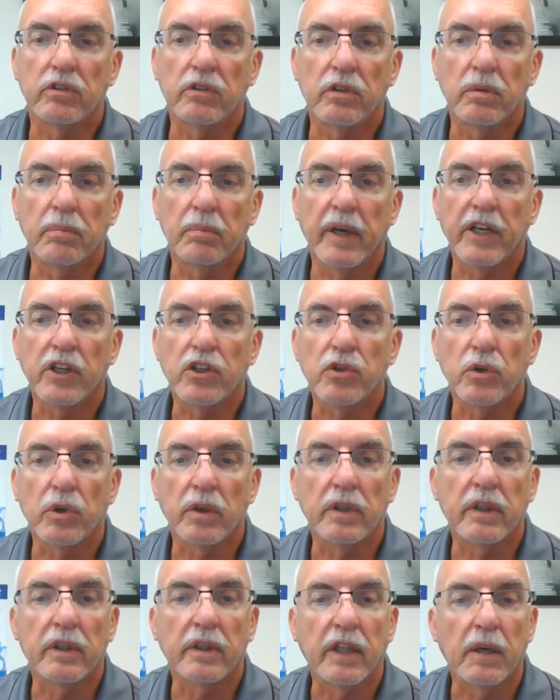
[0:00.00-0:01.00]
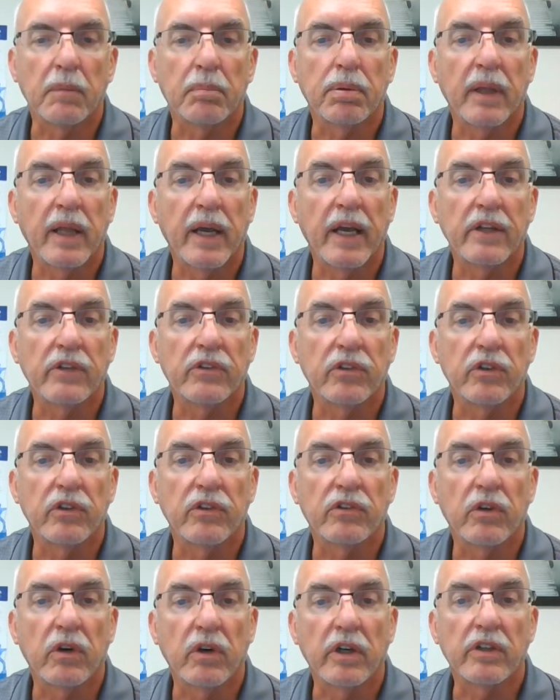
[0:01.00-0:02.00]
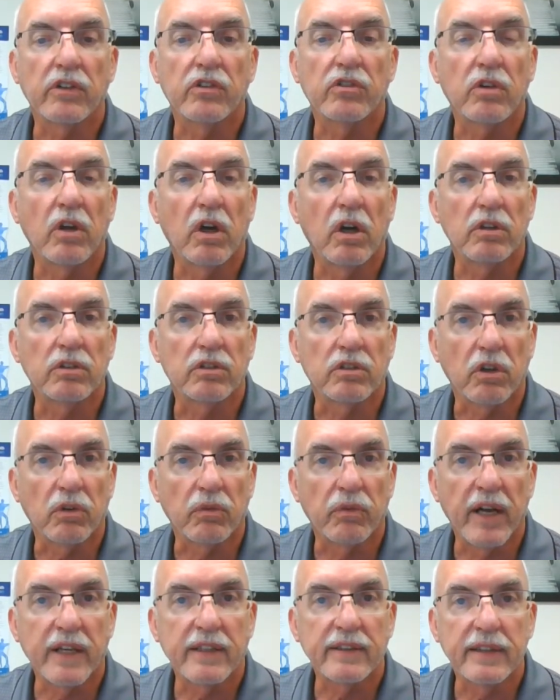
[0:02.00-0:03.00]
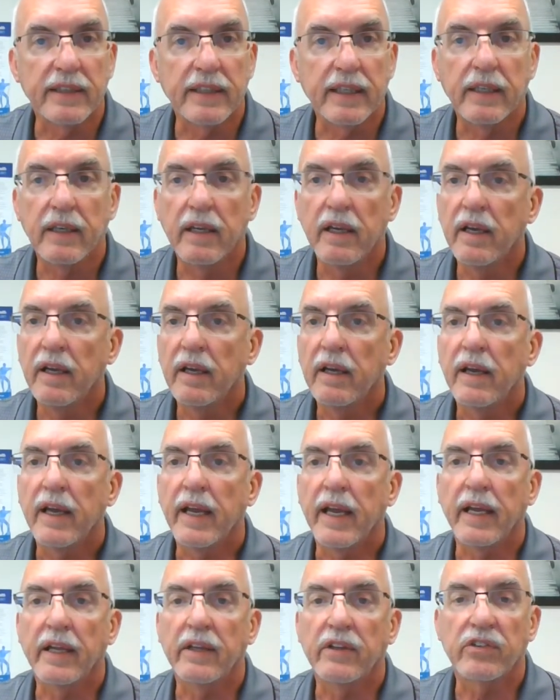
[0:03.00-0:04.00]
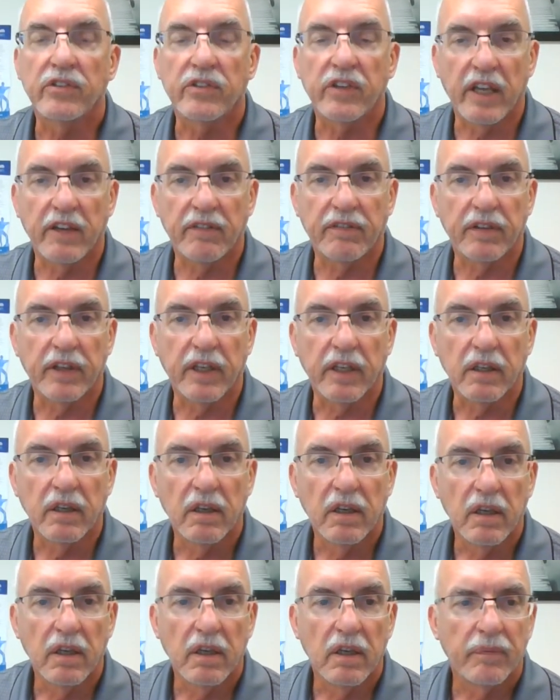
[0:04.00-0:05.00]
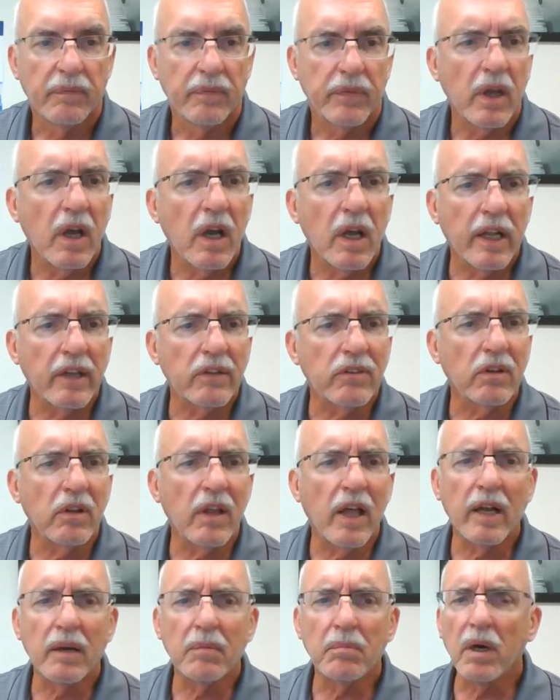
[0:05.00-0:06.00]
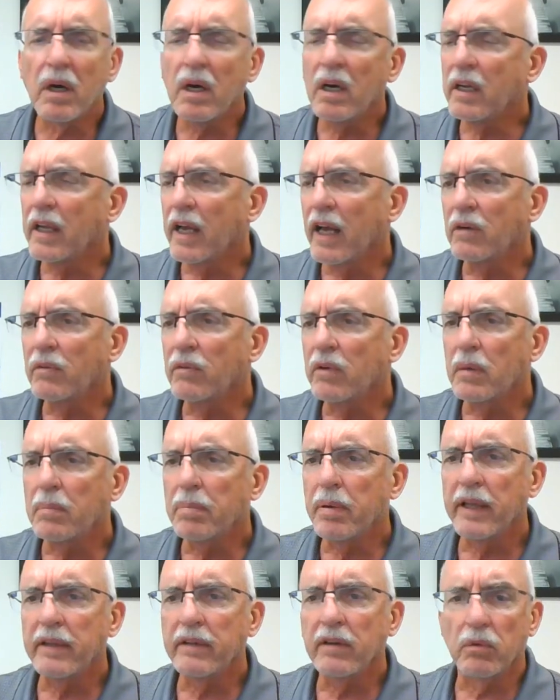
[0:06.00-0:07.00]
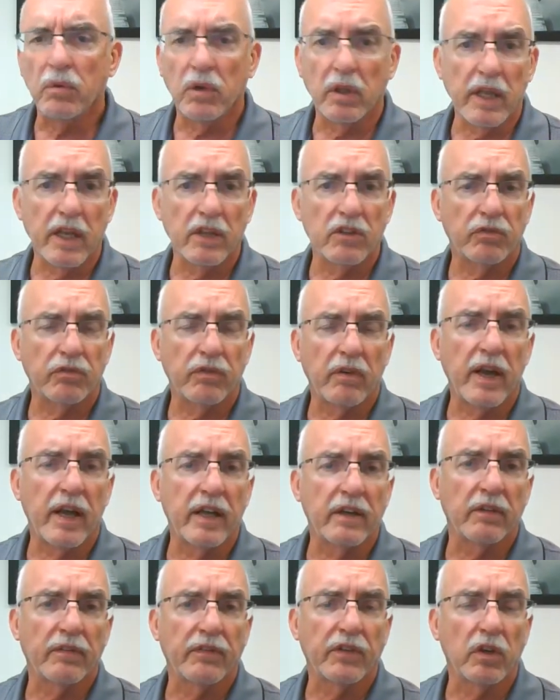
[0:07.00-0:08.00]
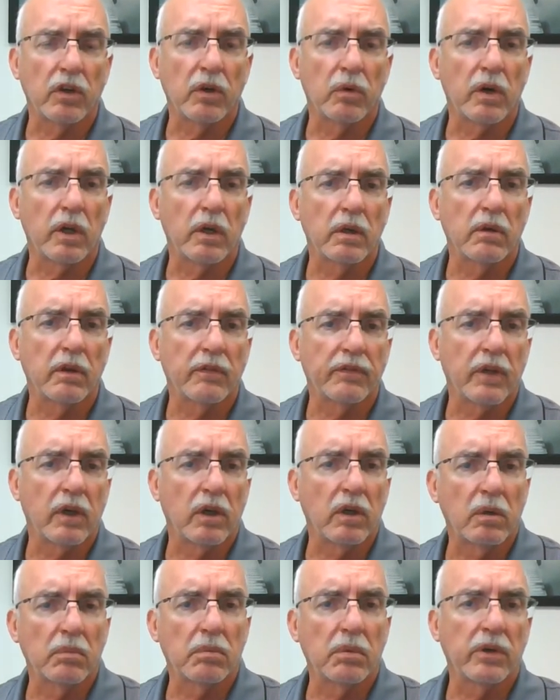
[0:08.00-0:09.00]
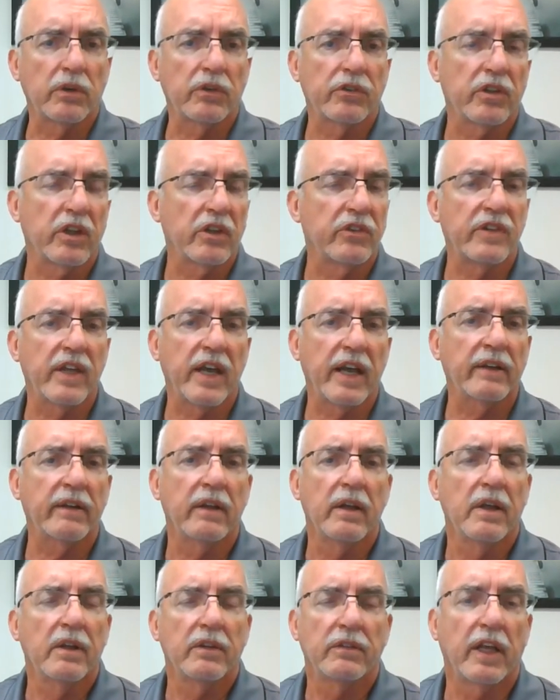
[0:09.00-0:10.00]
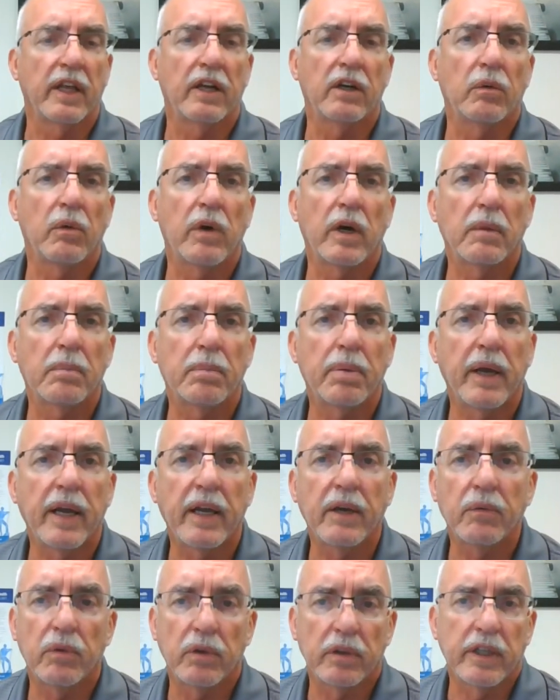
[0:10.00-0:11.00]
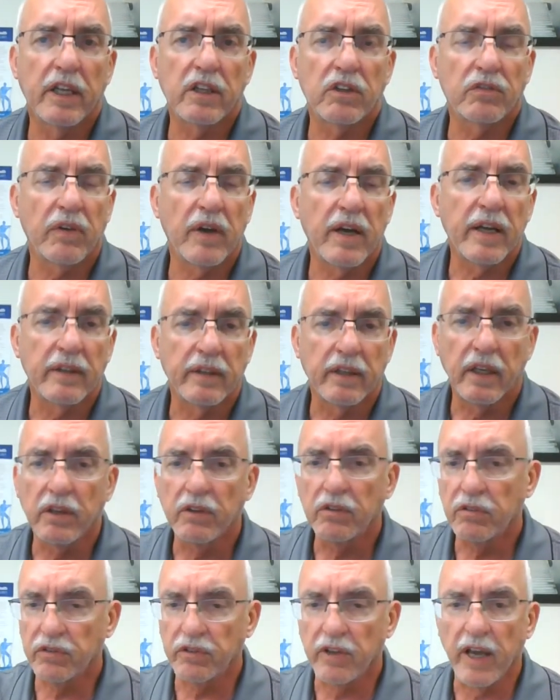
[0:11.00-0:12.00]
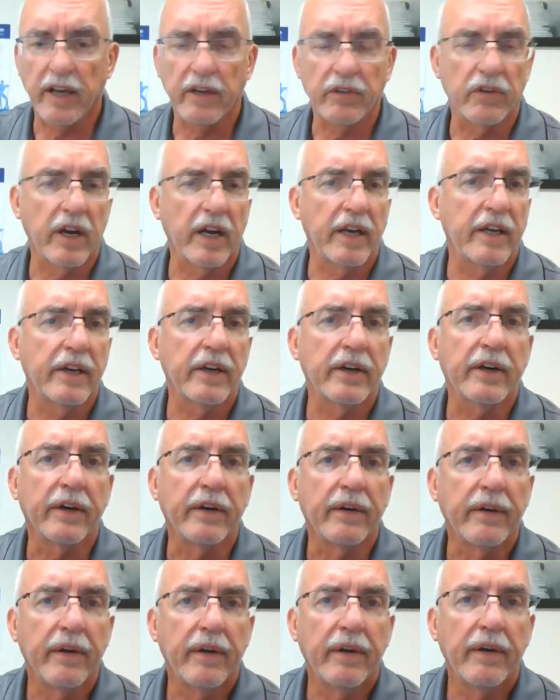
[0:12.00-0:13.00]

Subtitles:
to make sure that the appliances are installed correctly and safely. No, that's a lot of money. I don't want to pay that. Well, that's fine. If you don't want to, if the homeowner says that they don't want to pay, well, that's fine. Here's sign right here.